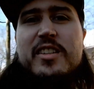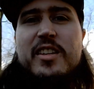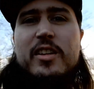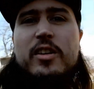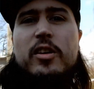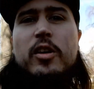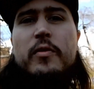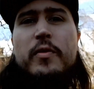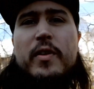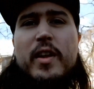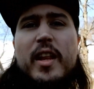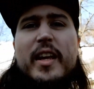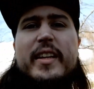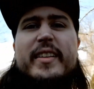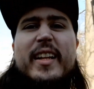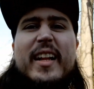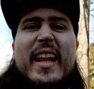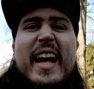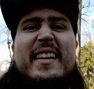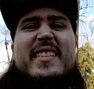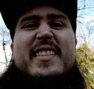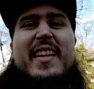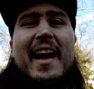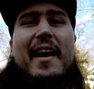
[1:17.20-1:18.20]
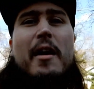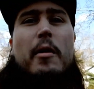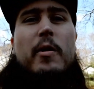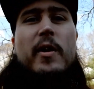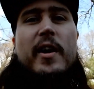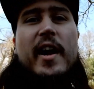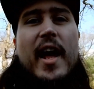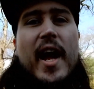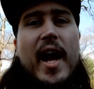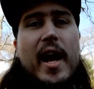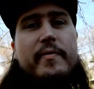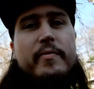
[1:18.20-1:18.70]
did over like the last hour
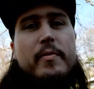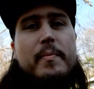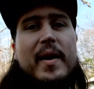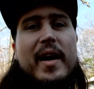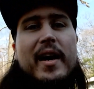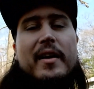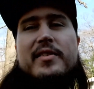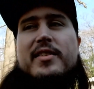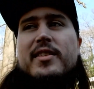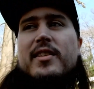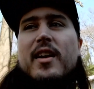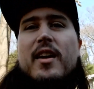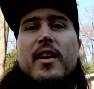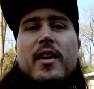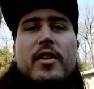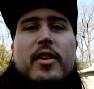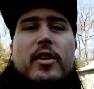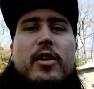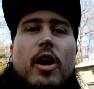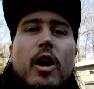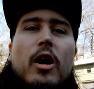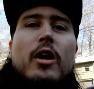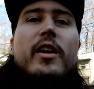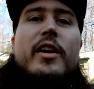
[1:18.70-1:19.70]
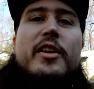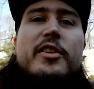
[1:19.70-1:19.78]
and a half about. The car